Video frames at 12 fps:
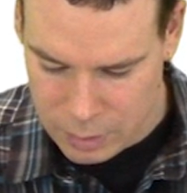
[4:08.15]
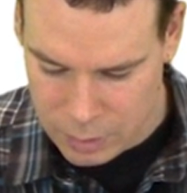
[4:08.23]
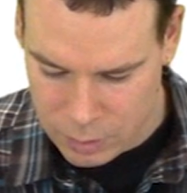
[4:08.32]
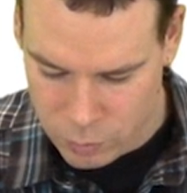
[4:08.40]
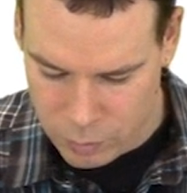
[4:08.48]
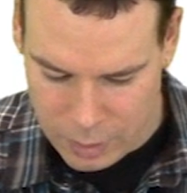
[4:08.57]

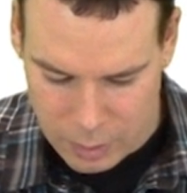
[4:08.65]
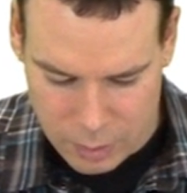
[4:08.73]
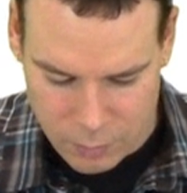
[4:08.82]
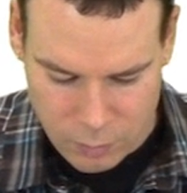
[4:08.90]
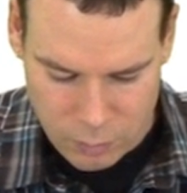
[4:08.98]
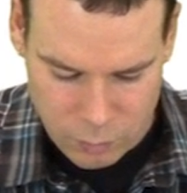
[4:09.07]
at a rate
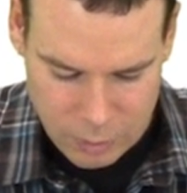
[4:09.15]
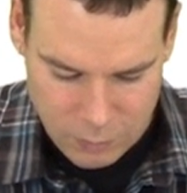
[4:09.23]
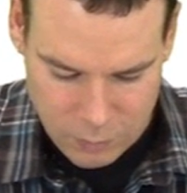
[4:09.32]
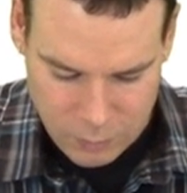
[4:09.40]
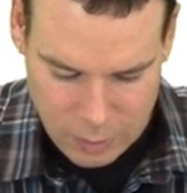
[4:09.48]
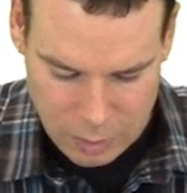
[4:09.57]
of 3
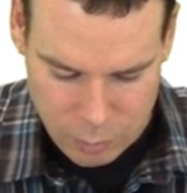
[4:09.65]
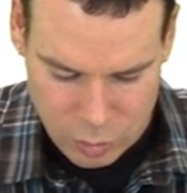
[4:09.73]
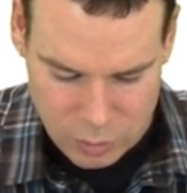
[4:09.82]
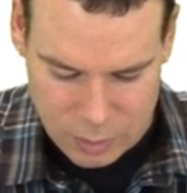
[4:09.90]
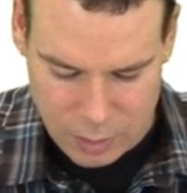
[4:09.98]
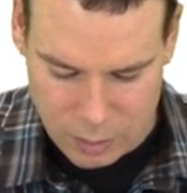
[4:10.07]
feet per
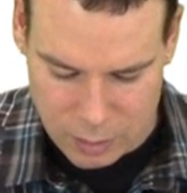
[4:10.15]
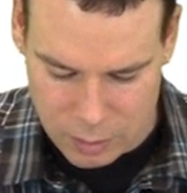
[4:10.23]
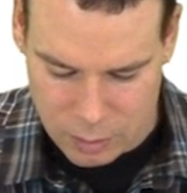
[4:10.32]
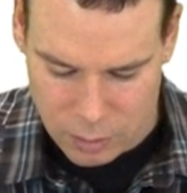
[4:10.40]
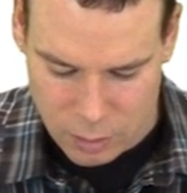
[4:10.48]
second.